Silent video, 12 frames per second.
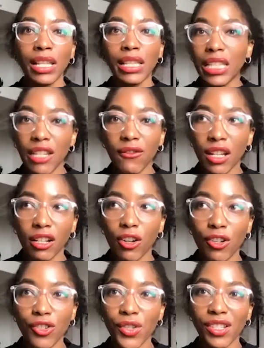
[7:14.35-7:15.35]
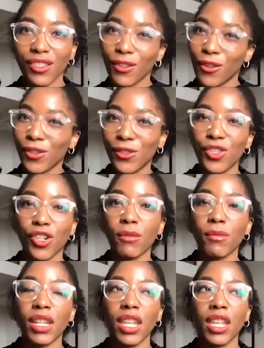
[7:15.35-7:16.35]
leave their countries to go to
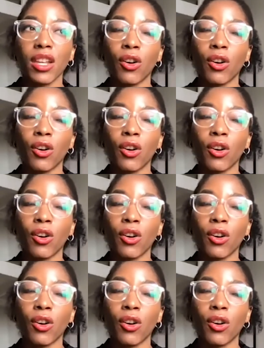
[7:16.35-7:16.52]
Germany